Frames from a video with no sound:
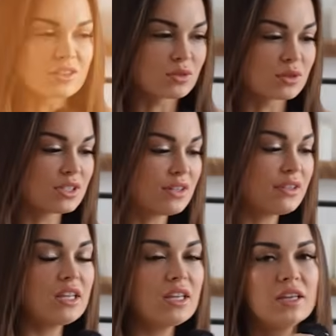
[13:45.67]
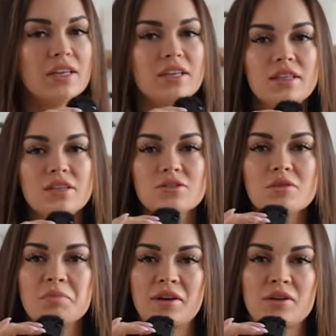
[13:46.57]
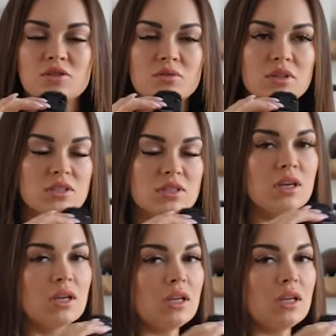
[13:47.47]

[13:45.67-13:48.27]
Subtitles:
the shorts and everything. These are the biker shorts.